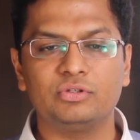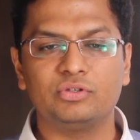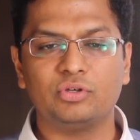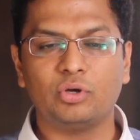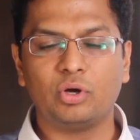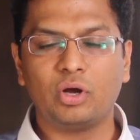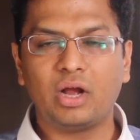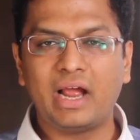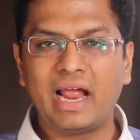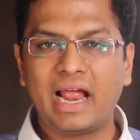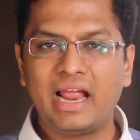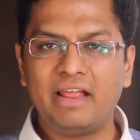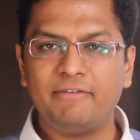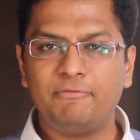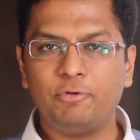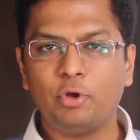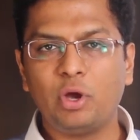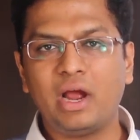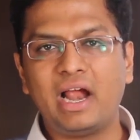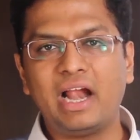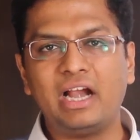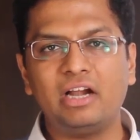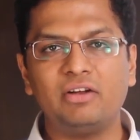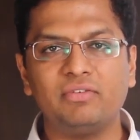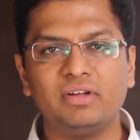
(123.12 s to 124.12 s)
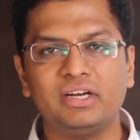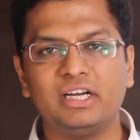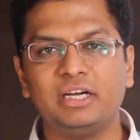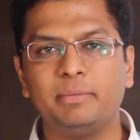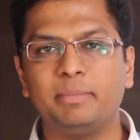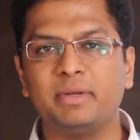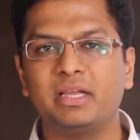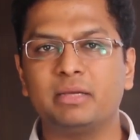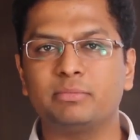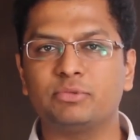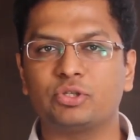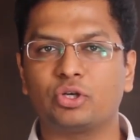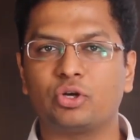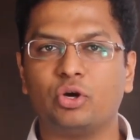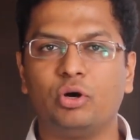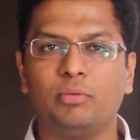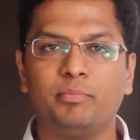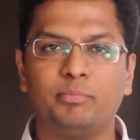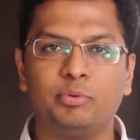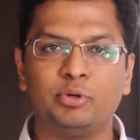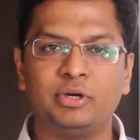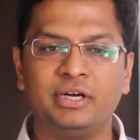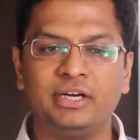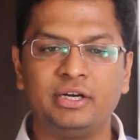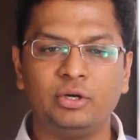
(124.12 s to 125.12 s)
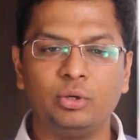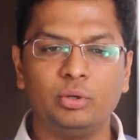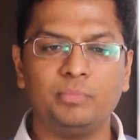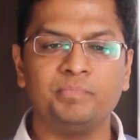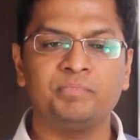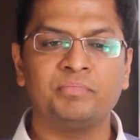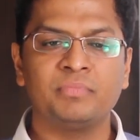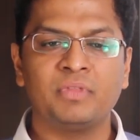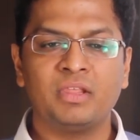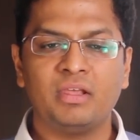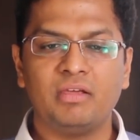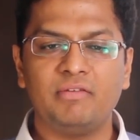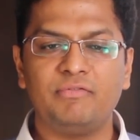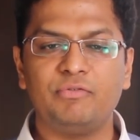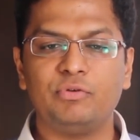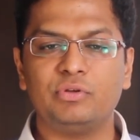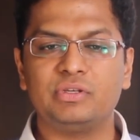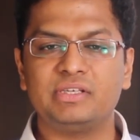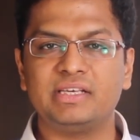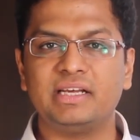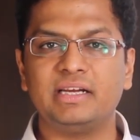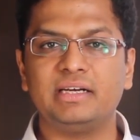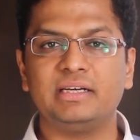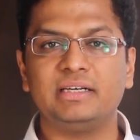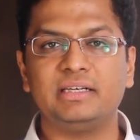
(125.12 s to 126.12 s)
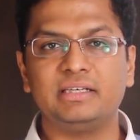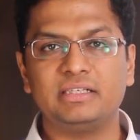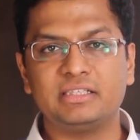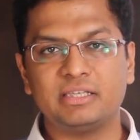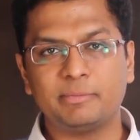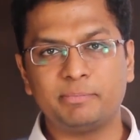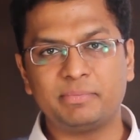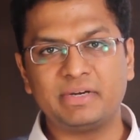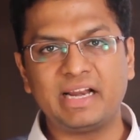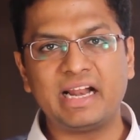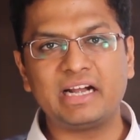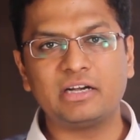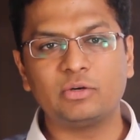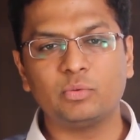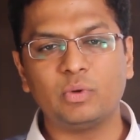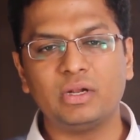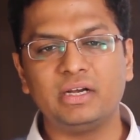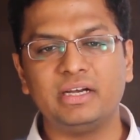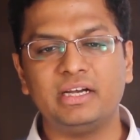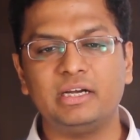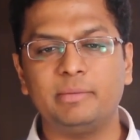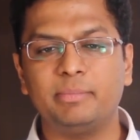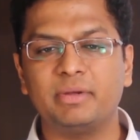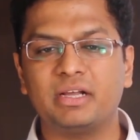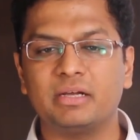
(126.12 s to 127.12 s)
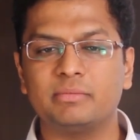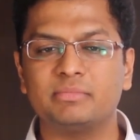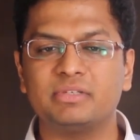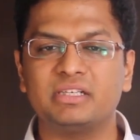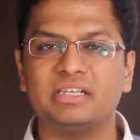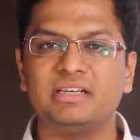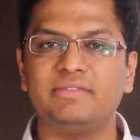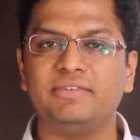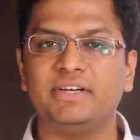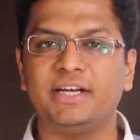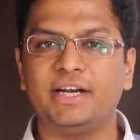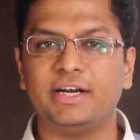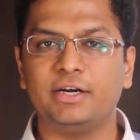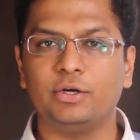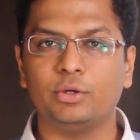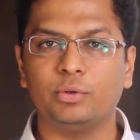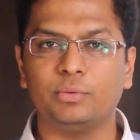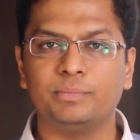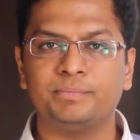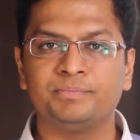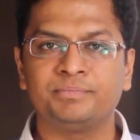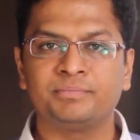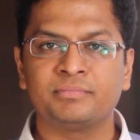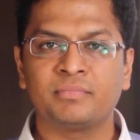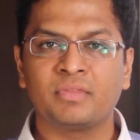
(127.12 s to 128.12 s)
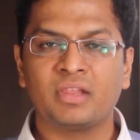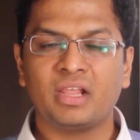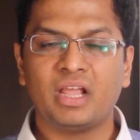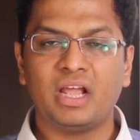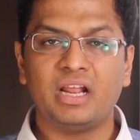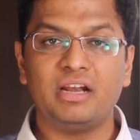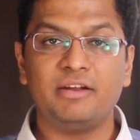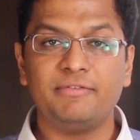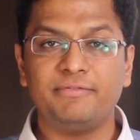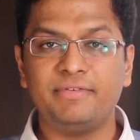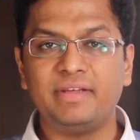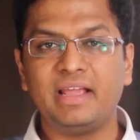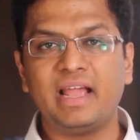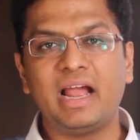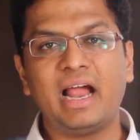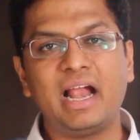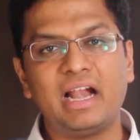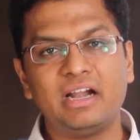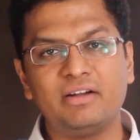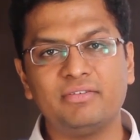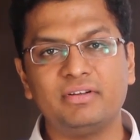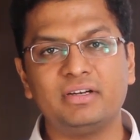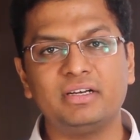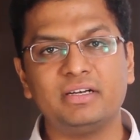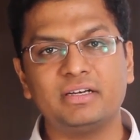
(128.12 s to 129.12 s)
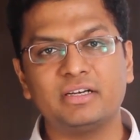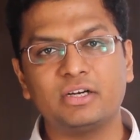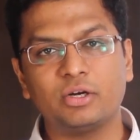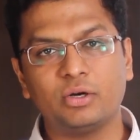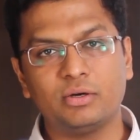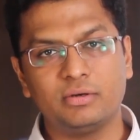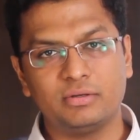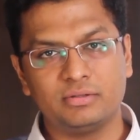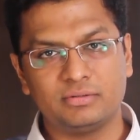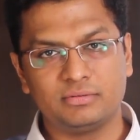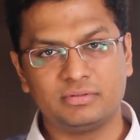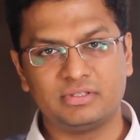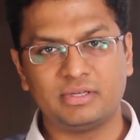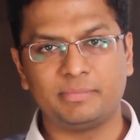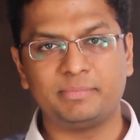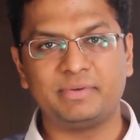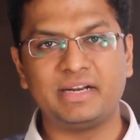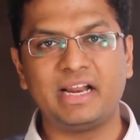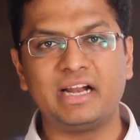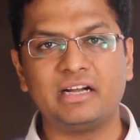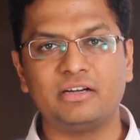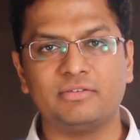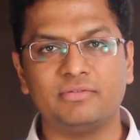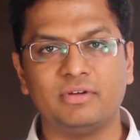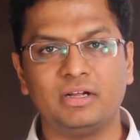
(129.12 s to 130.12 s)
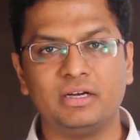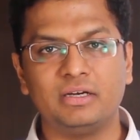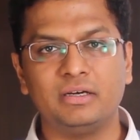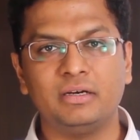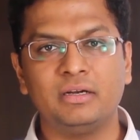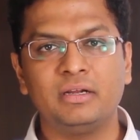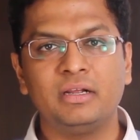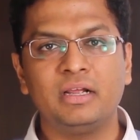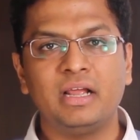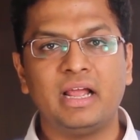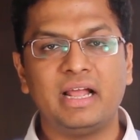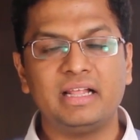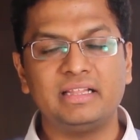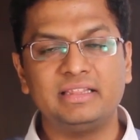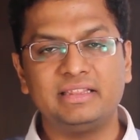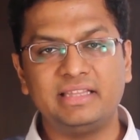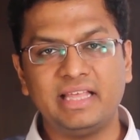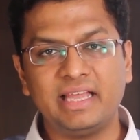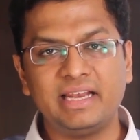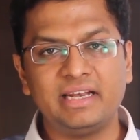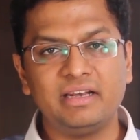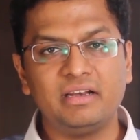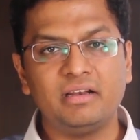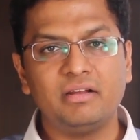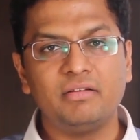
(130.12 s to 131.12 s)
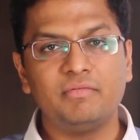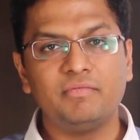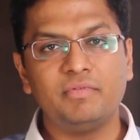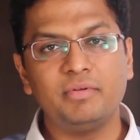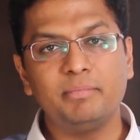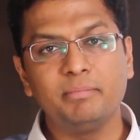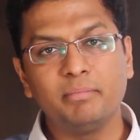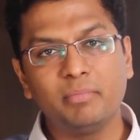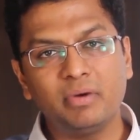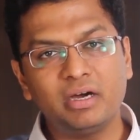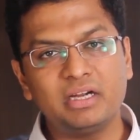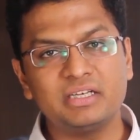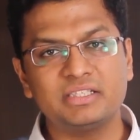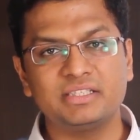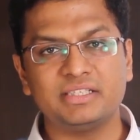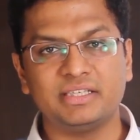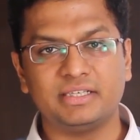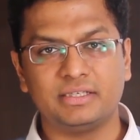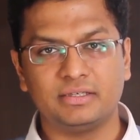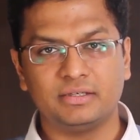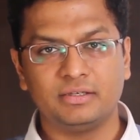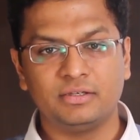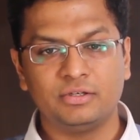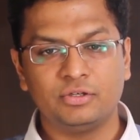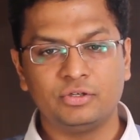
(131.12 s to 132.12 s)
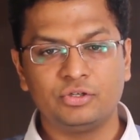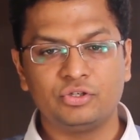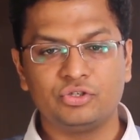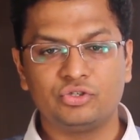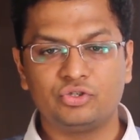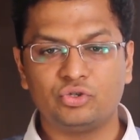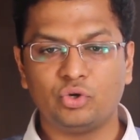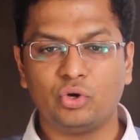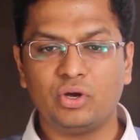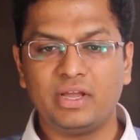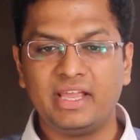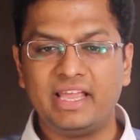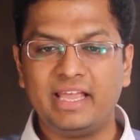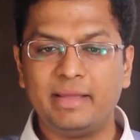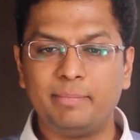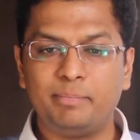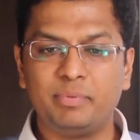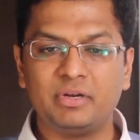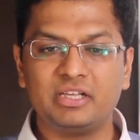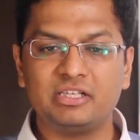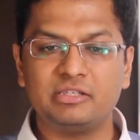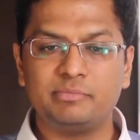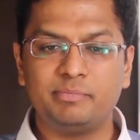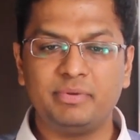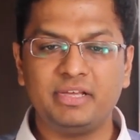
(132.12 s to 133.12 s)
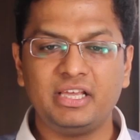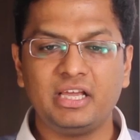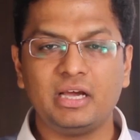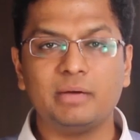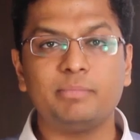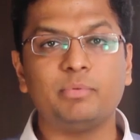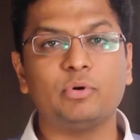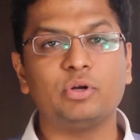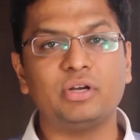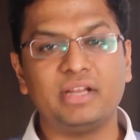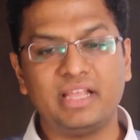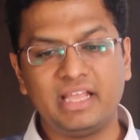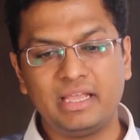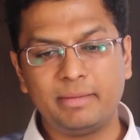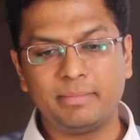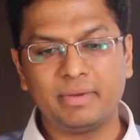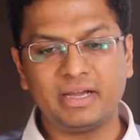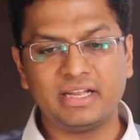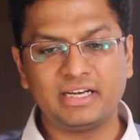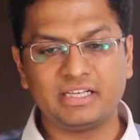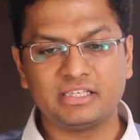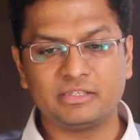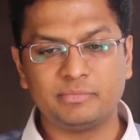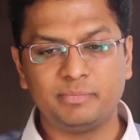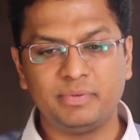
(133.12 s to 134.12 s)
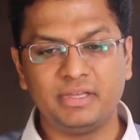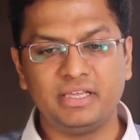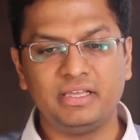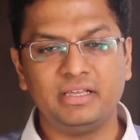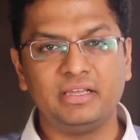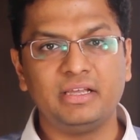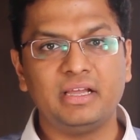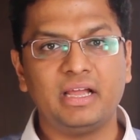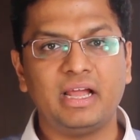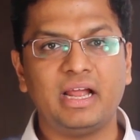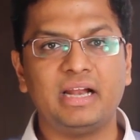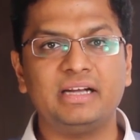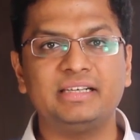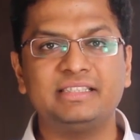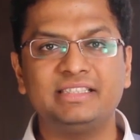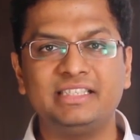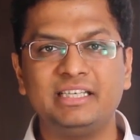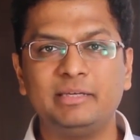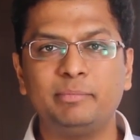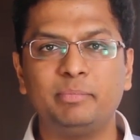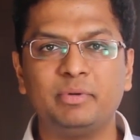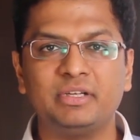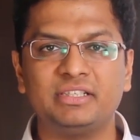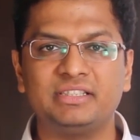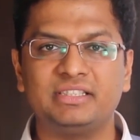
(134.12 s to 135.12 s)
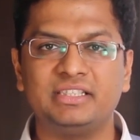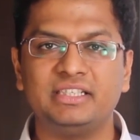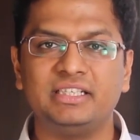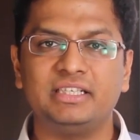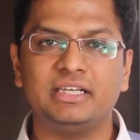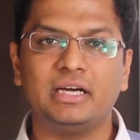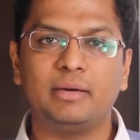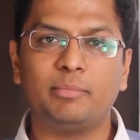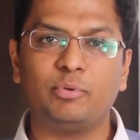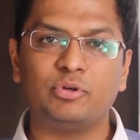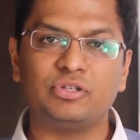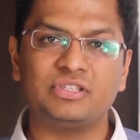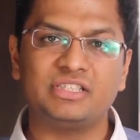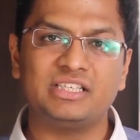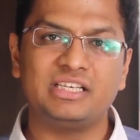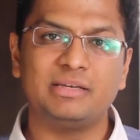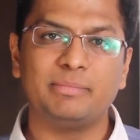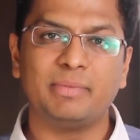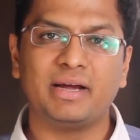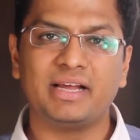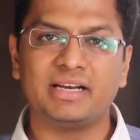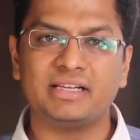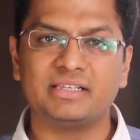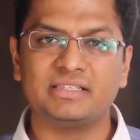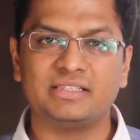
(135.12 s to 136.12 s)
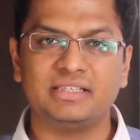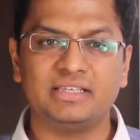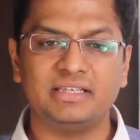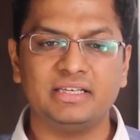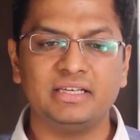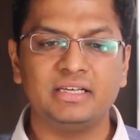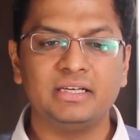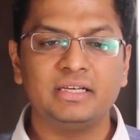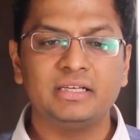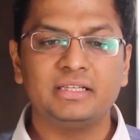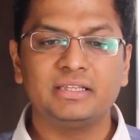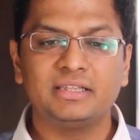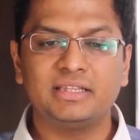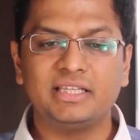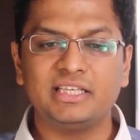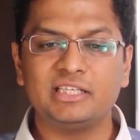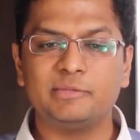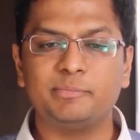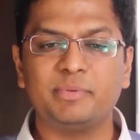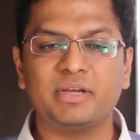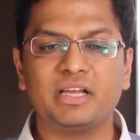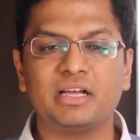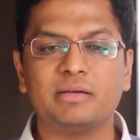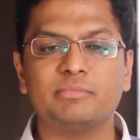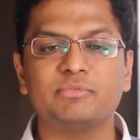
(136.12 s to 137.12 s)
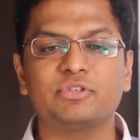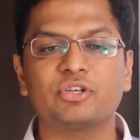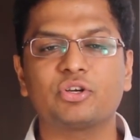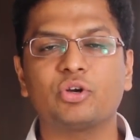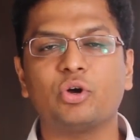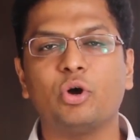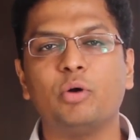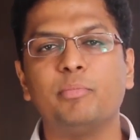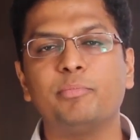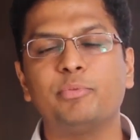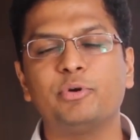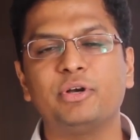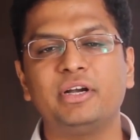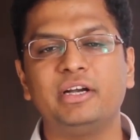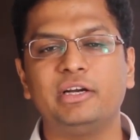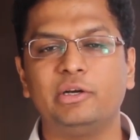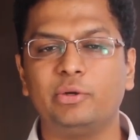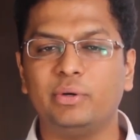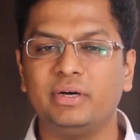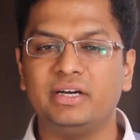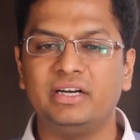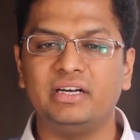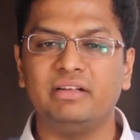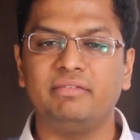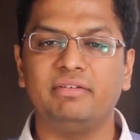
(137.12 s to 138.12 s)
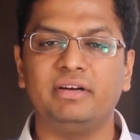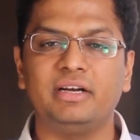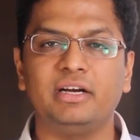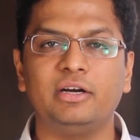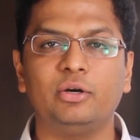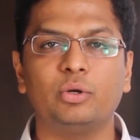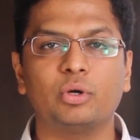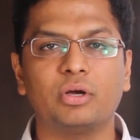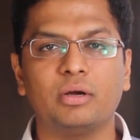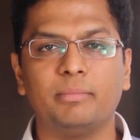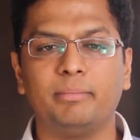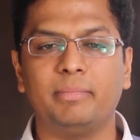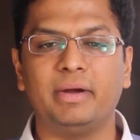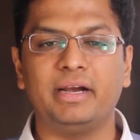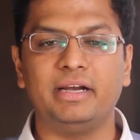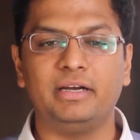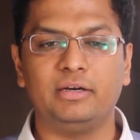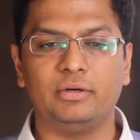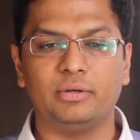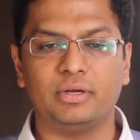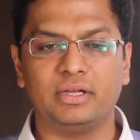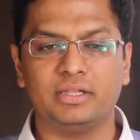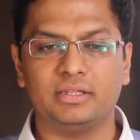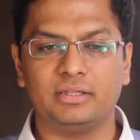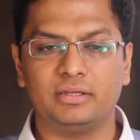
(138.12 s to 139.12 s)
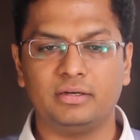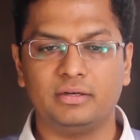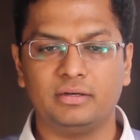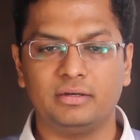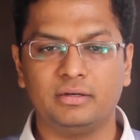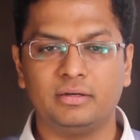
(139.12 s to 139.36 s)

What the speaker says: So, if you add 1, it becomes a componendo. If you say subtract 1, it becomes a dividendo. And if we add 1 and subtract 1 and then we merge it. So, A plus B upon A minus B and C plus D upon C minus D. This becomes a componendo and dividendo combined together.